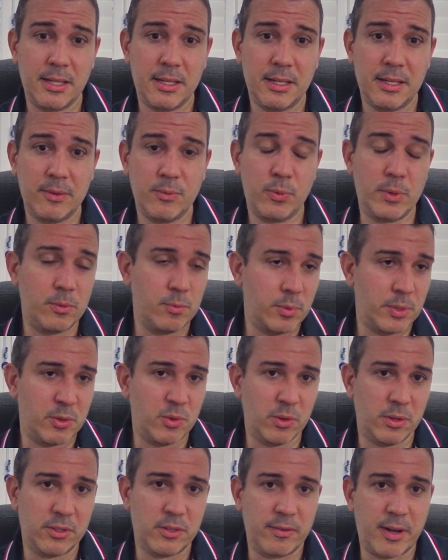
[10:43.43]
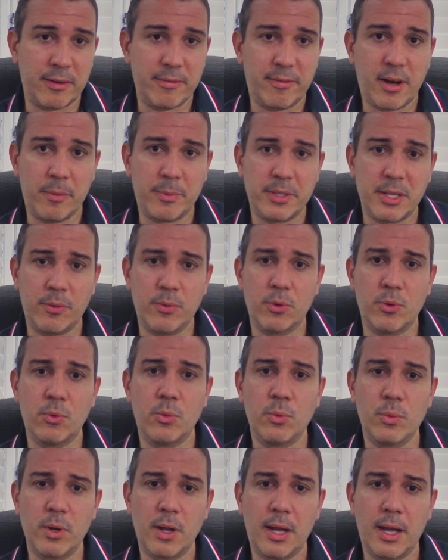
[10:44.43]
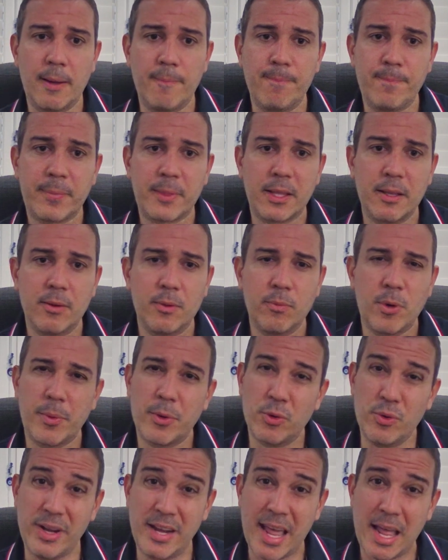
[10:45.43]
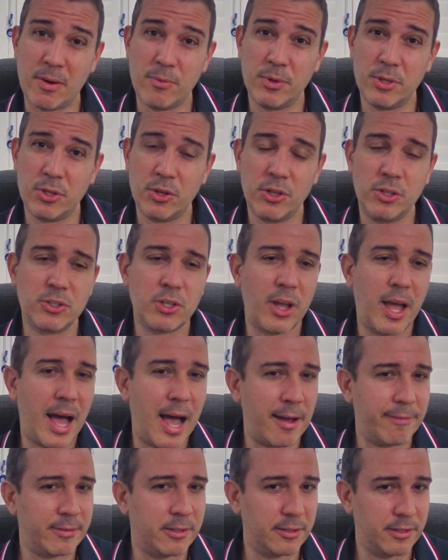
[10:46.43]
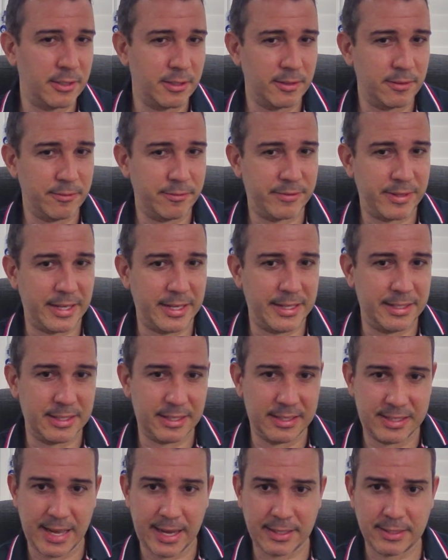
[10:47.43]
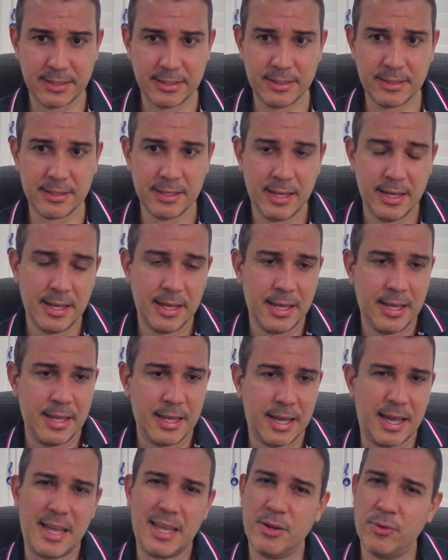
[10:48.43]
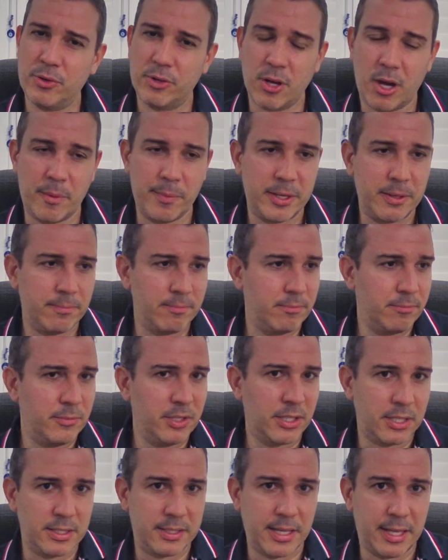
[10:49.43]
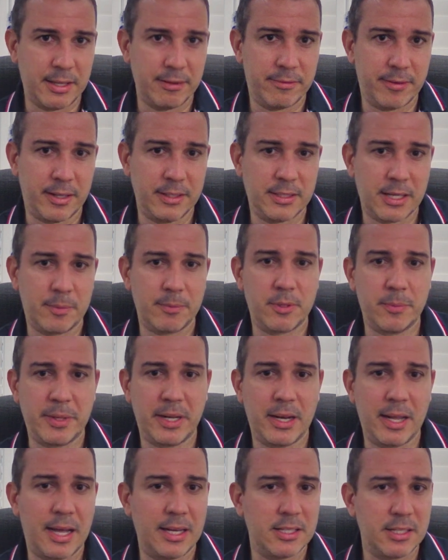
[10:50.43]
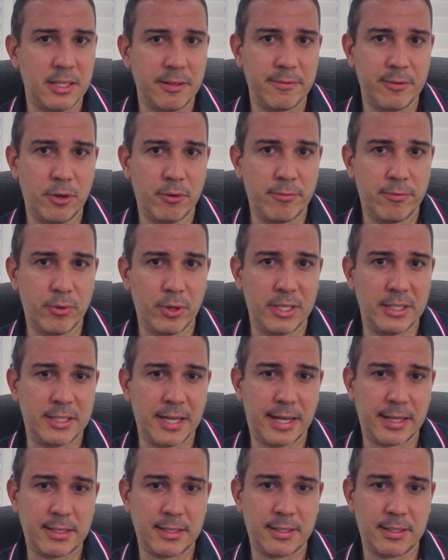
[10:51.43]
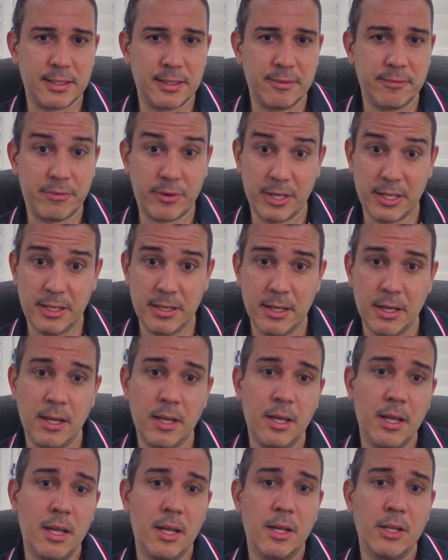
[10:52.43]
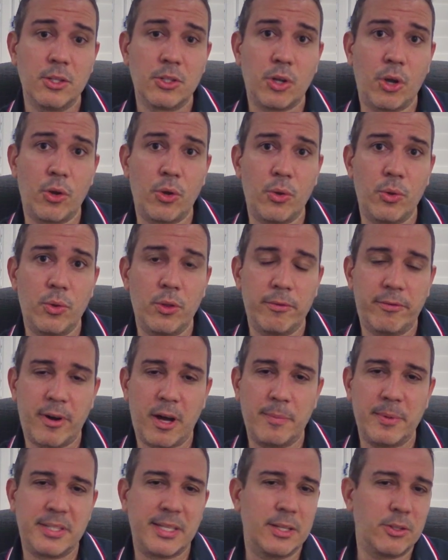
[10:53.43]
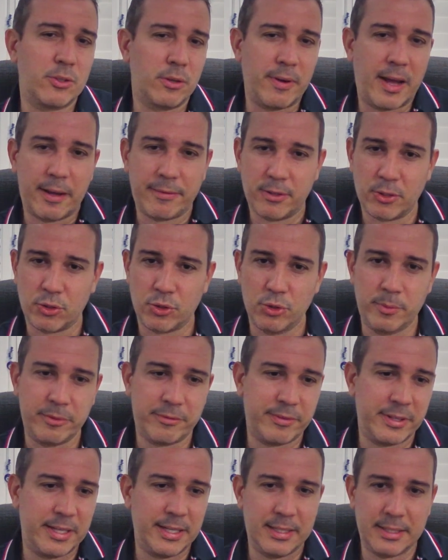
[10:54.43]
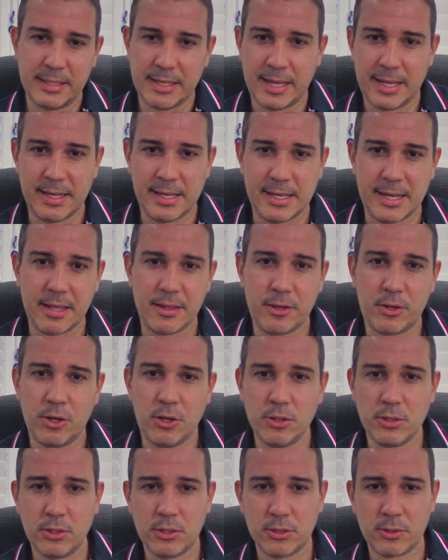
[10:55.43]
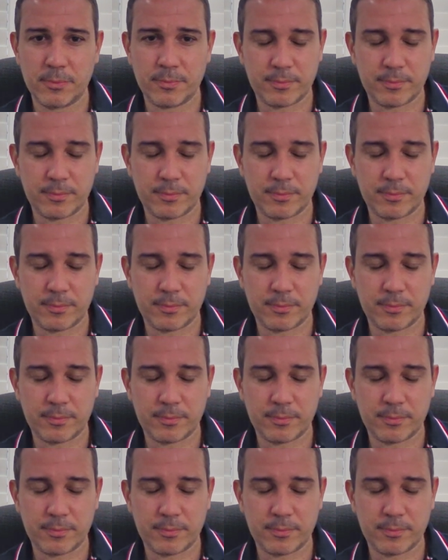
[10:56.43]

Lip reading: we call this about 5% rule, what we call net return, so after fees and taxes. In retirement, you can set your funds up to be largely, if not fully, tax-free. So the 5% sort of after super fees and any other costs.